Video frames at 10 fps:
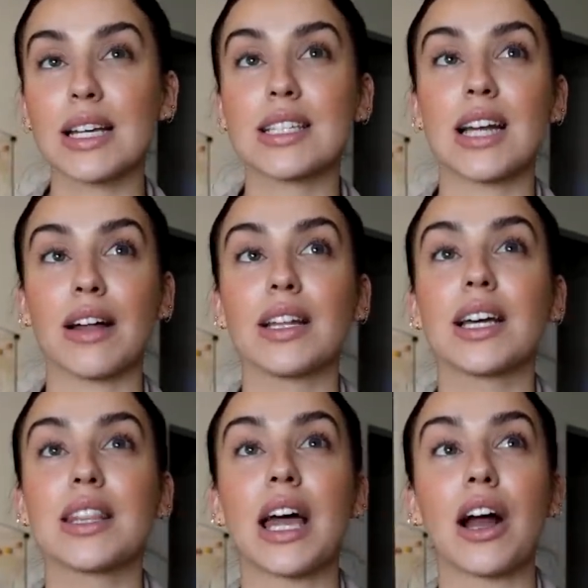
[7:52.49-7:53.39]
it's not
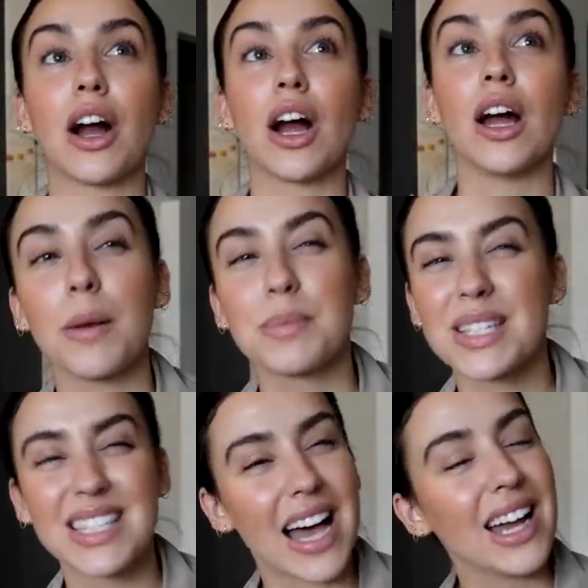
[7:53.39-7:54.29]
like they're
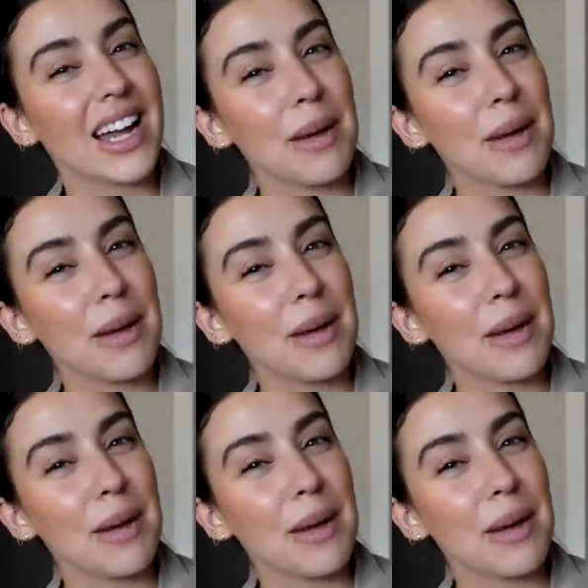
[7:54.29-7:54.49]
upset